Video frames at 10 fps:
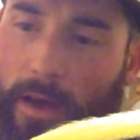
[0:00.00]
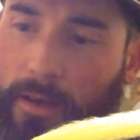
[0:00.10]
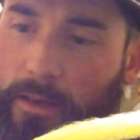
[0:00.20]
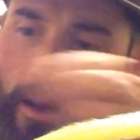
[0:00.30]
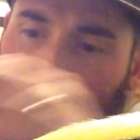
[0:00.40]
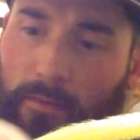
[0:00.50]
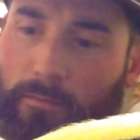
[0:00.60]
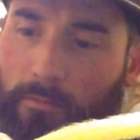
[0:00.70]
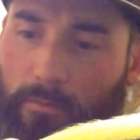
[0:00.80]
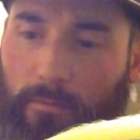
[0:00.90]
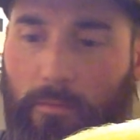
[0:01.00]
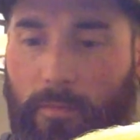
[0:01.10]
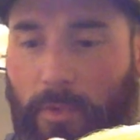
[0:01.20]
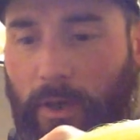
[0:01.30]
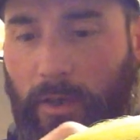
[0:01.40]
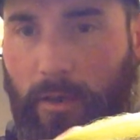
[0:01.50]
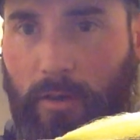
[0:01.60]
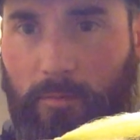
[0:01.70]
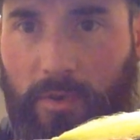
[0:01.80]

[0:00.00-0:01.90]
again, you're going to come